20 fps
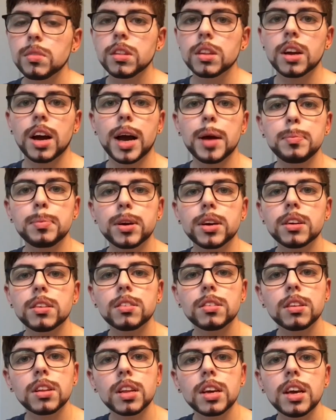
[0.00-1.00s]
I
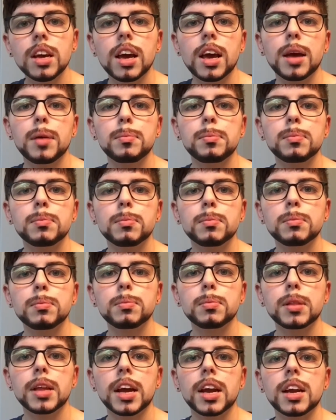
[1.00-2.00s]
personally am
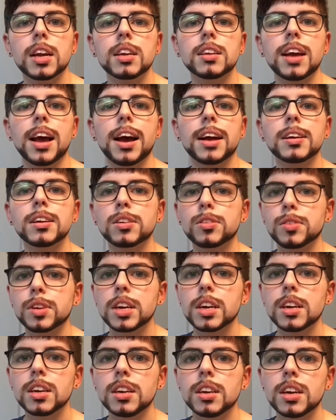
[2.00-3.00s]
planning to add
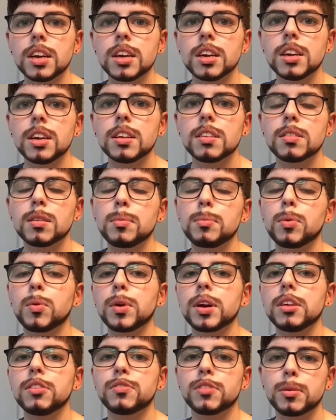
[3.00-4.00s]
green in at some
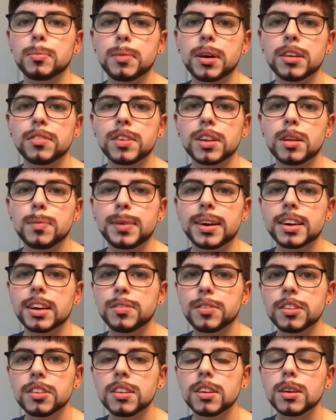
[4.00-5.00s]
point for Marvin the
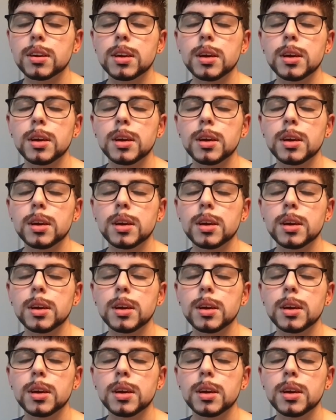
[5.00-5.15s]
Magnificent